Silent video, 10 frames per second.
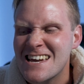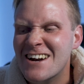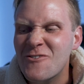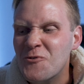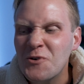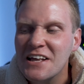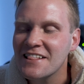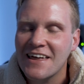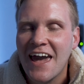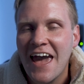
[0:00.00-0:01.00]
a
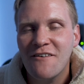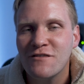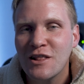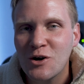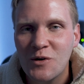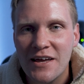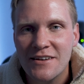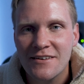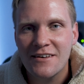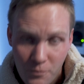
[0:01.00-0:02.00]
really heavy low end.